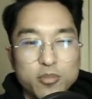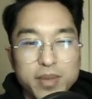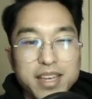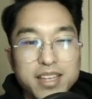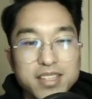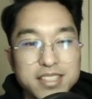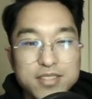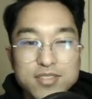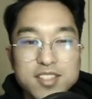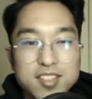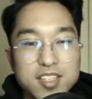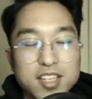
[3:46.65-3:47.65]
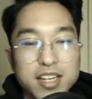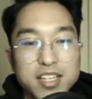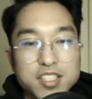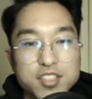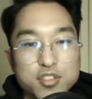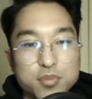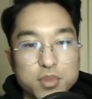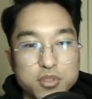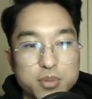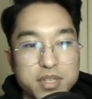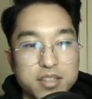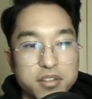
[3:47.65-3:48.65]
You may even see connections
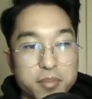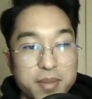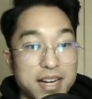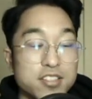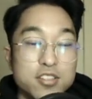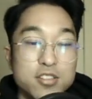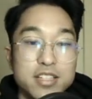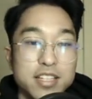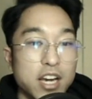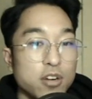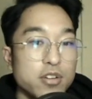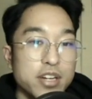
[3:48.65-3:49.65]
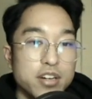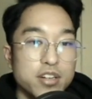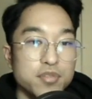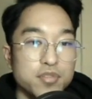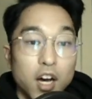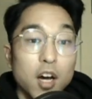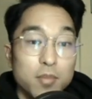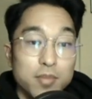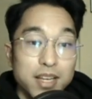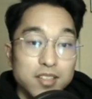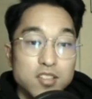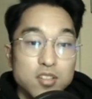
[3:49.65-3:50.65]
between the master and counter narratives. Up
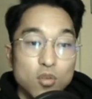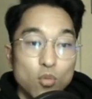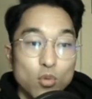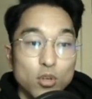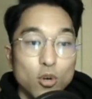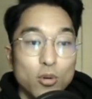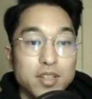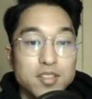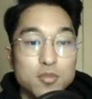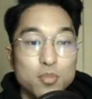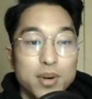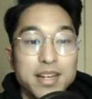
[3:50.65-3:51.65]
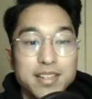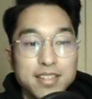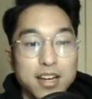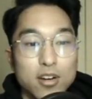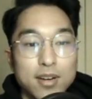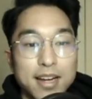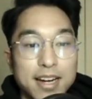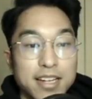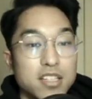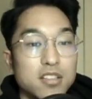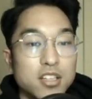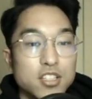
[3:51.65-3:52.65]
next, we're going to break down
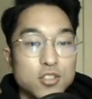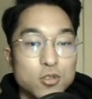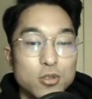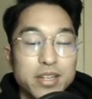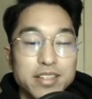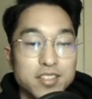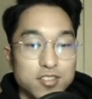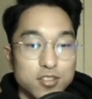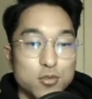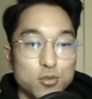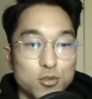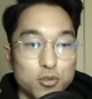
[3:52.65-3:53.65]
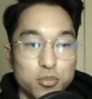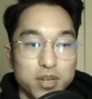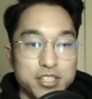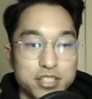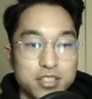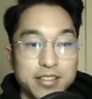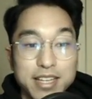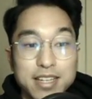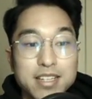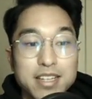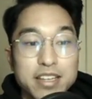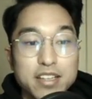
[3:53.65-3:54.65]
ideological and institutional oppression,
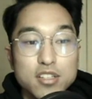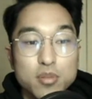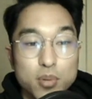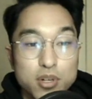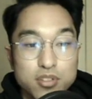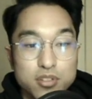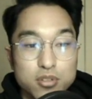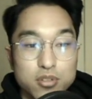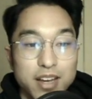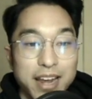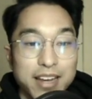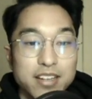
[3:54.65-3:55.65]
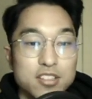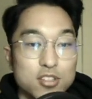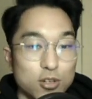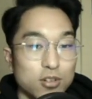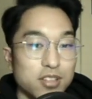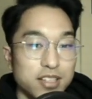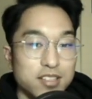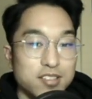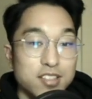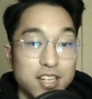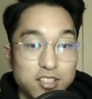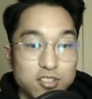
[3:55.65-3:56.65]
then interpersonal and
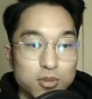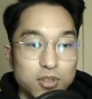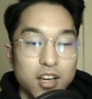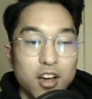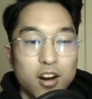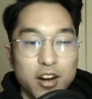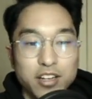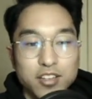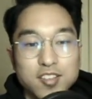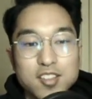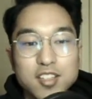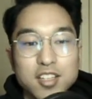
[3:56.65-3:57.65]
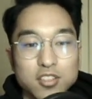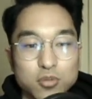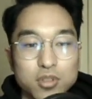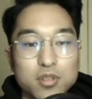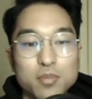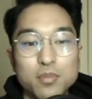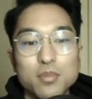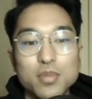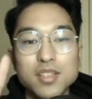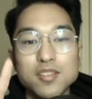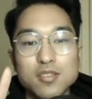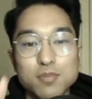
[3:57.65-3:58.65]
internalized in the next one. All right, I'll see you in the next one.
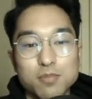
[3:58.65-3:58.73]
Peace.